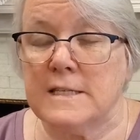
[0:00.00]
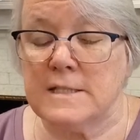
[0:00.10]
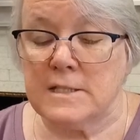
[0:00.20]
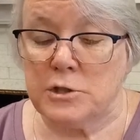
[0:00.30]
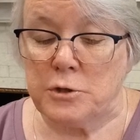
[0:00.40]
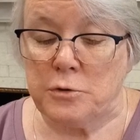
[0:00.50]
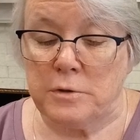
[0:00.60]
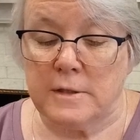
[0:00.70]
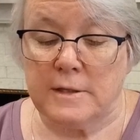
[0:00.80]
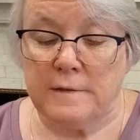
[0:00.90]

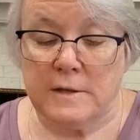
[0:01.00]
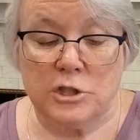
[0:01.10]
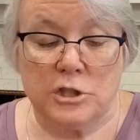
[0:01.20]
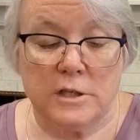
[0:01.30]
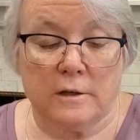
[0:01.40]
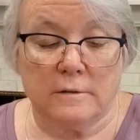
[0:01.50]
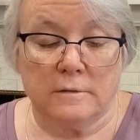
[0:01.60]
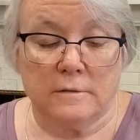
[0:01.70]
instituted this year.